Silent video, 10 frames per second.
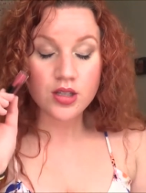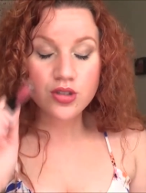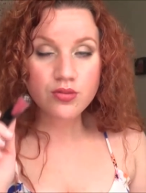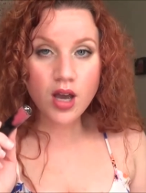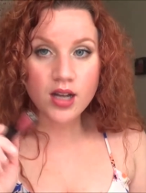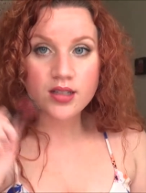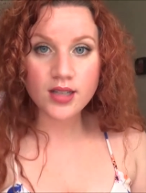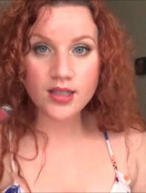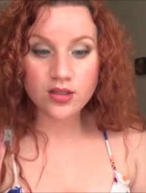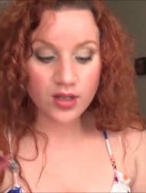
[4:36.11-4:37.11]
do not
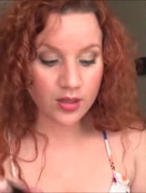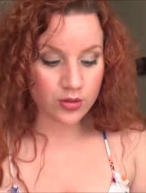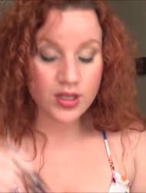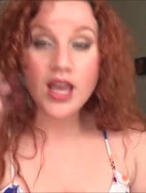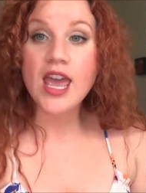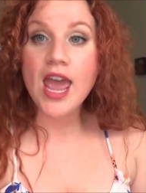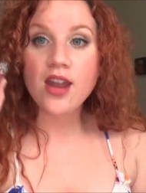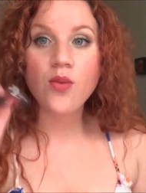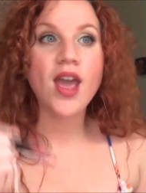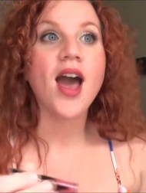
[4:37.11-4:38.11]
test on animals.
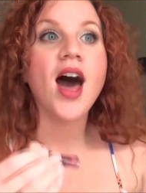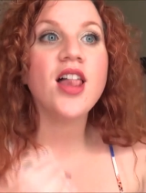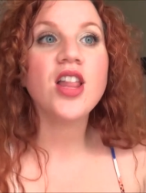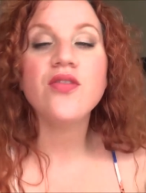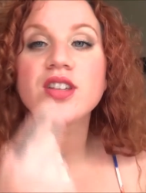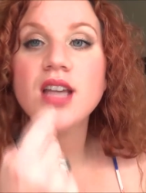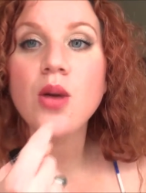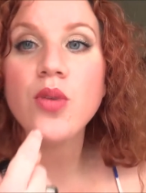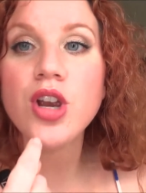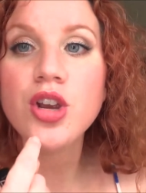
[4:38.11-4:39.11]
Anyway, I love this.
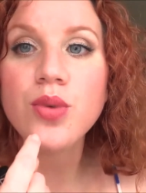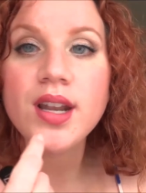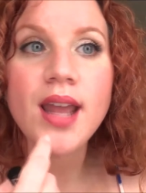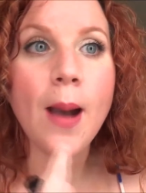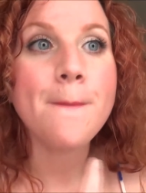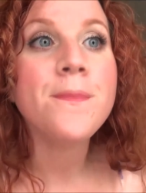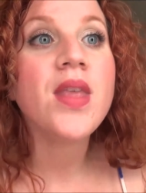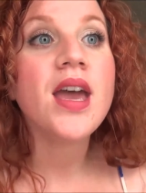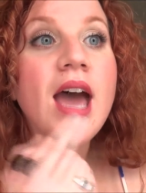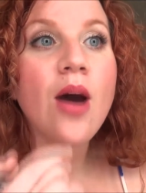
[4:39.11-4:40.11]
I'm wearing it right now.
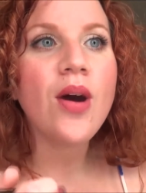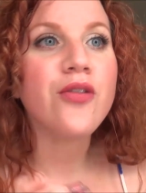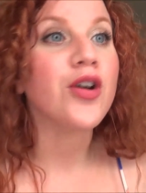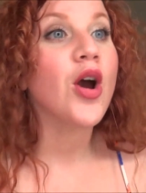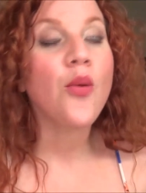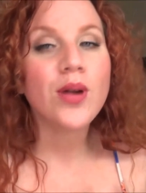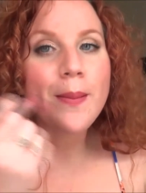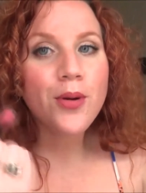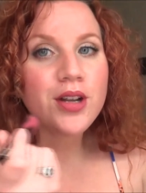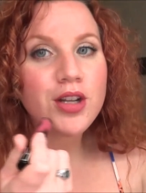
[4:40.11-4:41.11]
However, when I
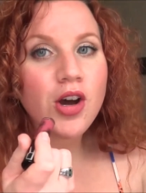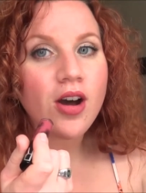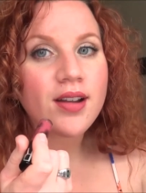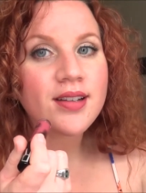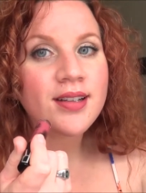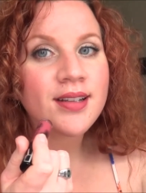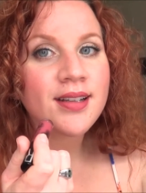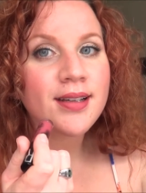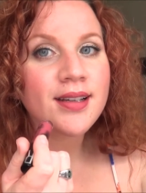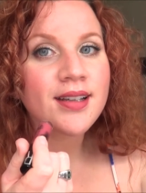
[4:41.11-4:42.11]
put it on,
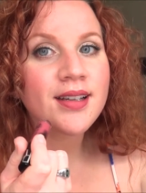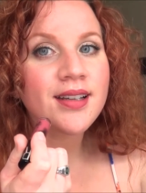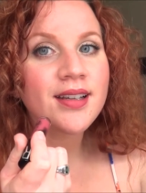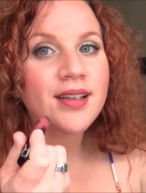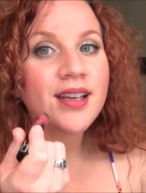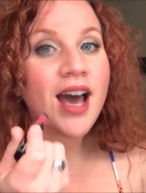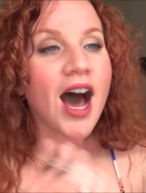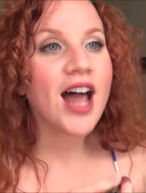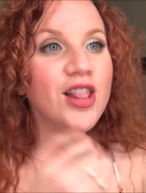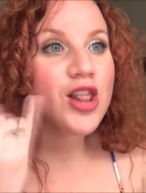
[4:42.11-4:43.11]

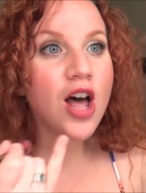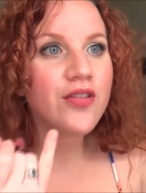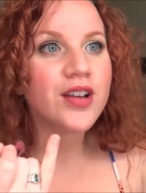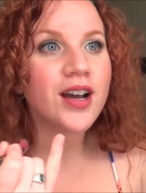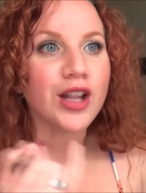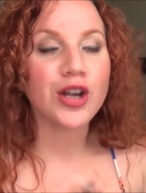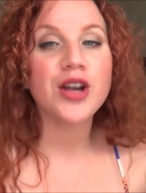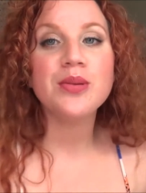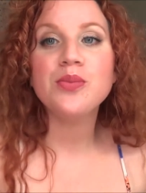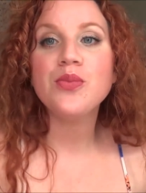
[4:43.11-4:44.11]
I love the color,
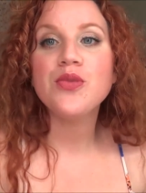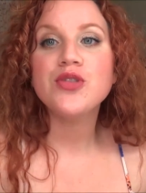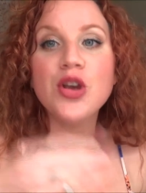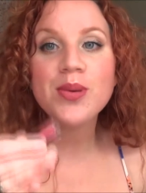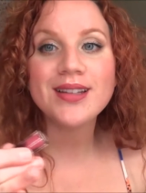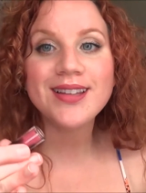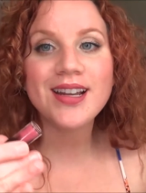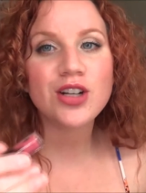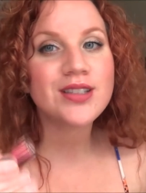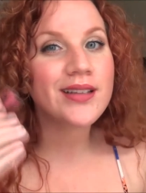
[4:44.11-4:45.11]
and two minutes
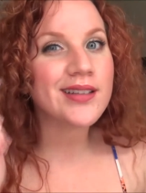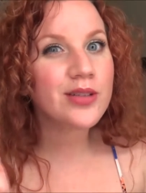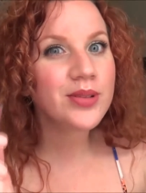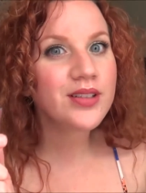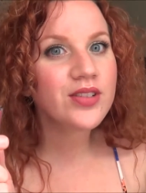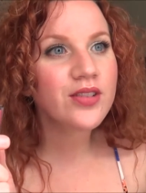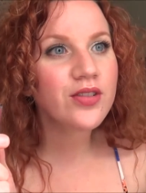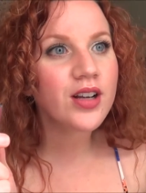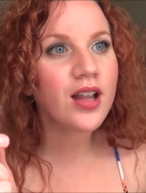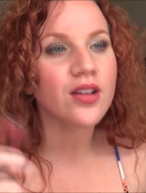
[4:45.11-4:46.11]
later it's a little bit of a
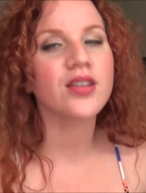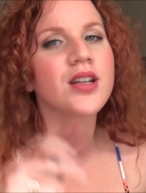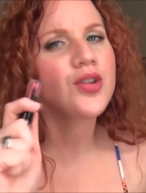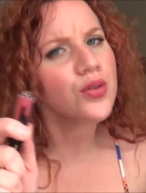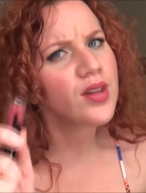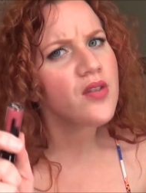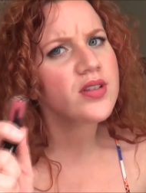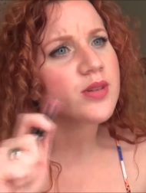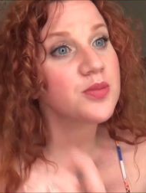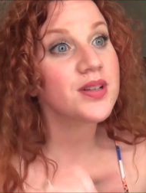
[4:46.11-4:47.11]
different color that I don't love
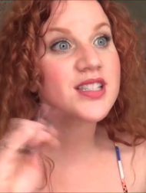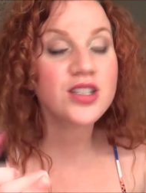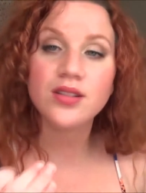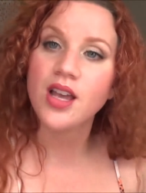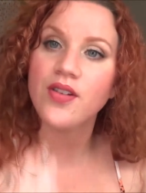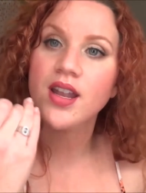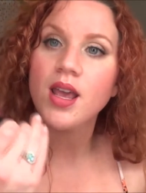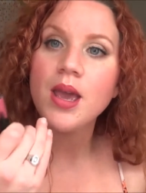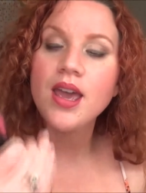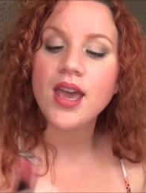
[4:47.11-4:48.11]
as much, but I still love it.
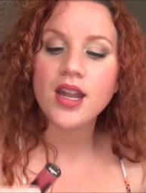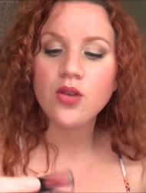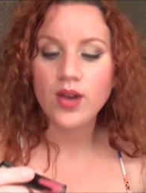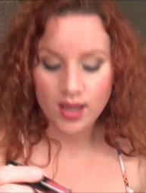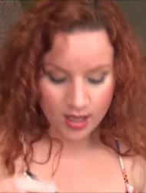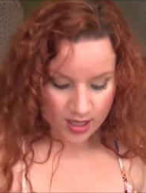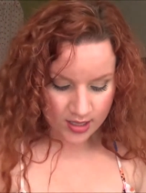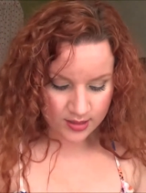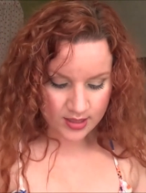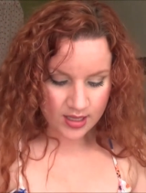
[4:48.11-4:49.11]
Anyway,
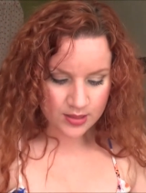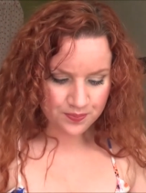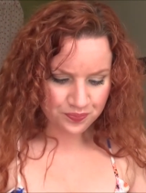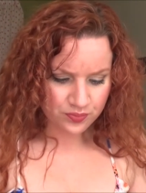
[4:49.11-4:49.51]
it says